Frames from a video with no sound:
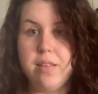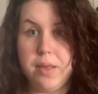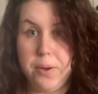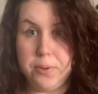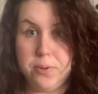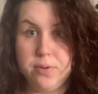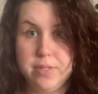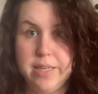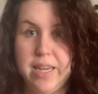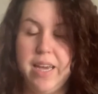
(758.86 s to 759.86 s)
So
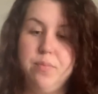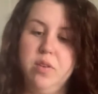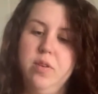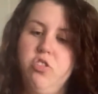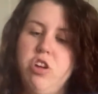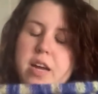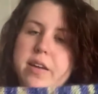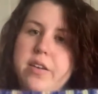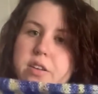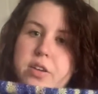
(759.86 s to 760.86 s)
today I'm going to be
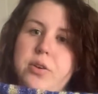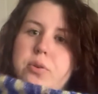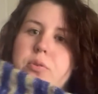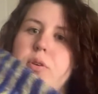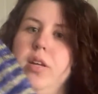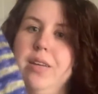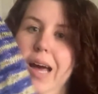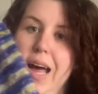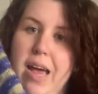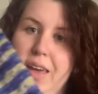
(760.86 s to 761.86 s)
trying to
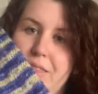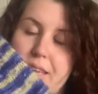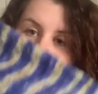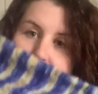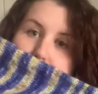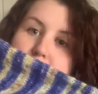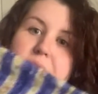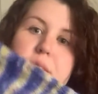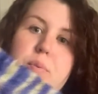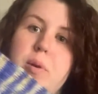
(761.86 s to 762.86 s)
dye the
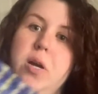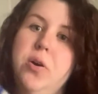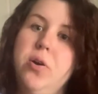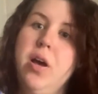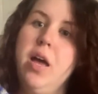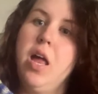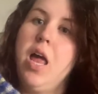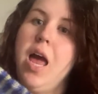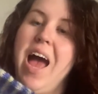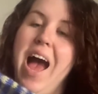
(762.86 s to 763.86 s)
Musselburgh
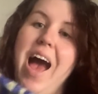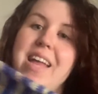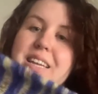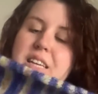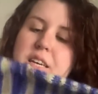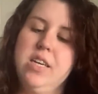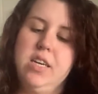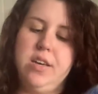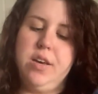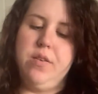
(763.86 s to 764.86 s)
hat.
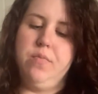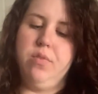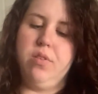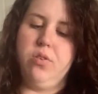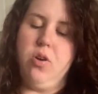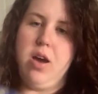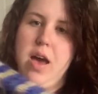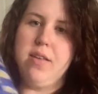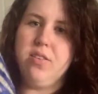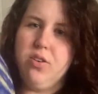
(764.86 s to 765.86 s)
So
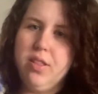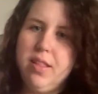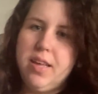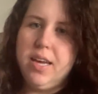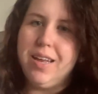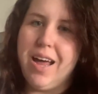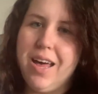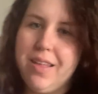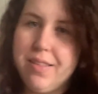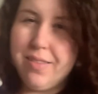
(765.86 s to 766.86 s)
as you can see, it
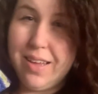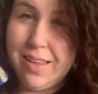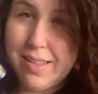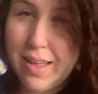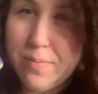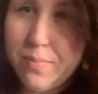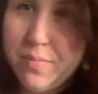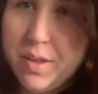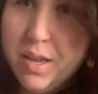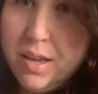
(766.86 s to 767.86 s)
has these
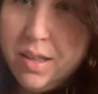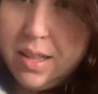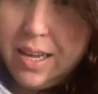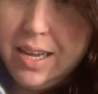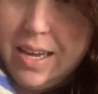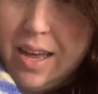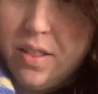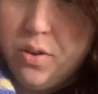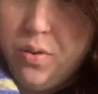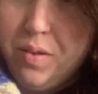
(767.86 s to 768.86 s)
like
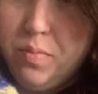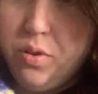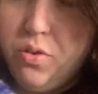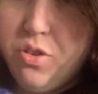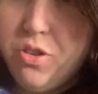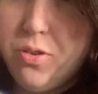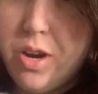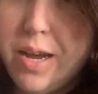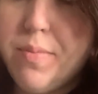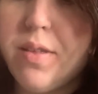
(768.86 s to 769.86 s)
yellow and blue
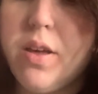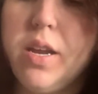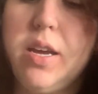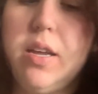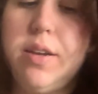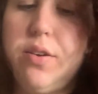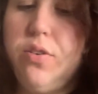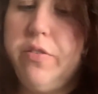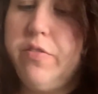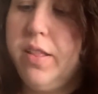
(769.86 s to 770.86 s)
stripes on it, and I don't
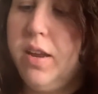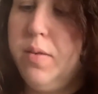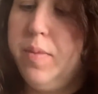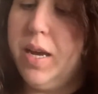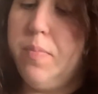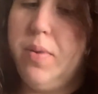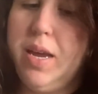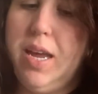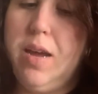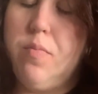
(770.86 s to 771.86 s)
know if it's going to pick up on
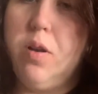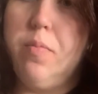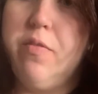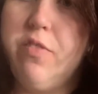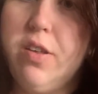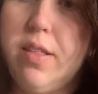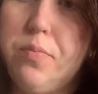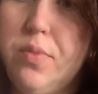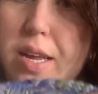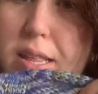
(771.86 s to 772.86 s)
camera, but for
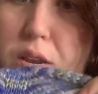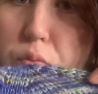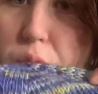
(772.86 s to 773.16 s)
some reason